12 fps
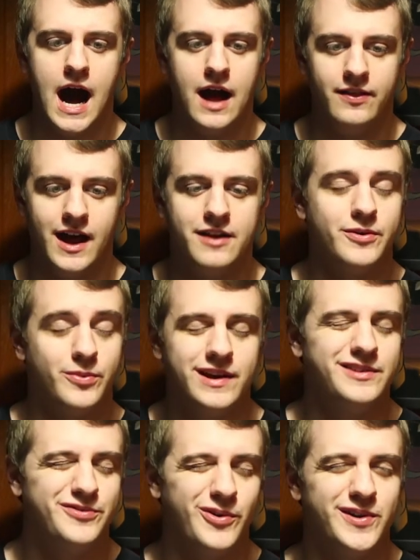a lot of it
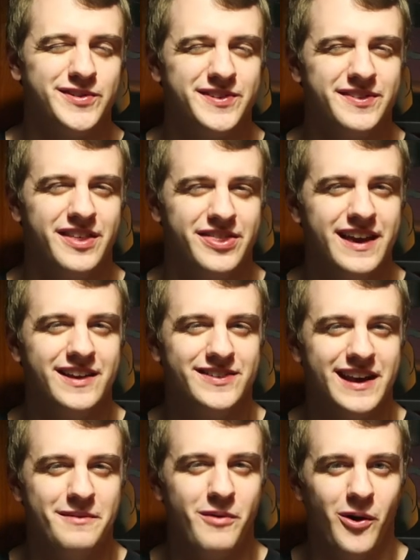reinforced the things
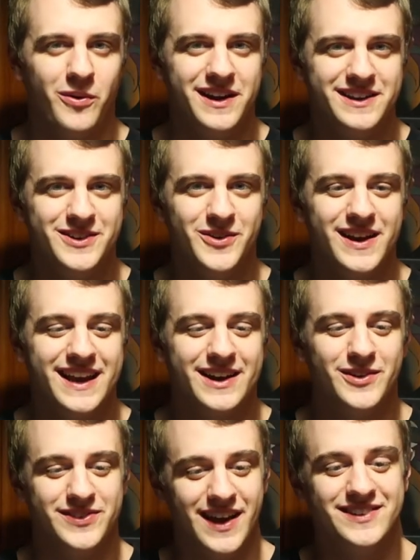that I'm already doing, and
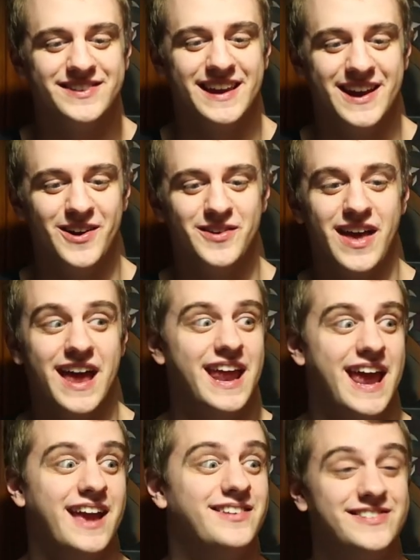it was nice to hear that
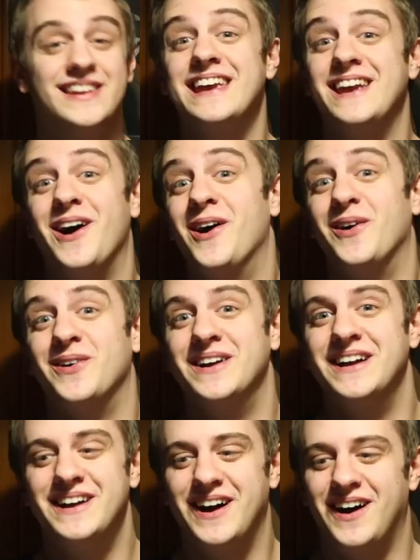a CEO
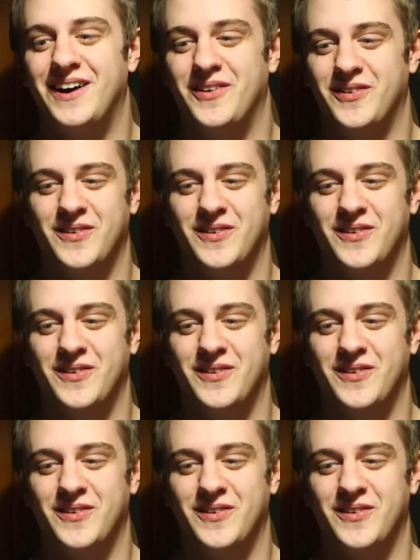uh,